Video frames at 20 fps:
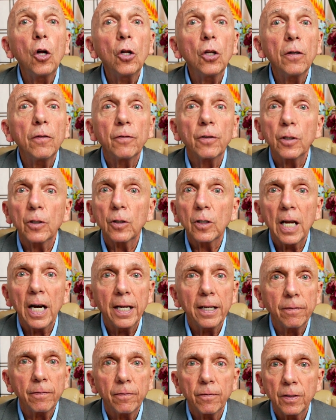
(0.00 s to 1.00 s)
of your
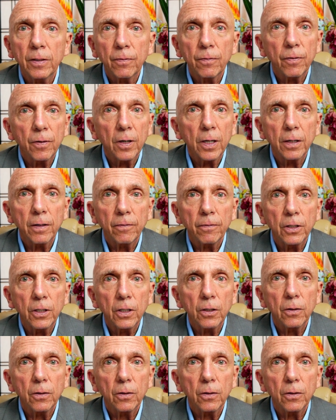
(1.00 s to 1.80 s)
life in front of you,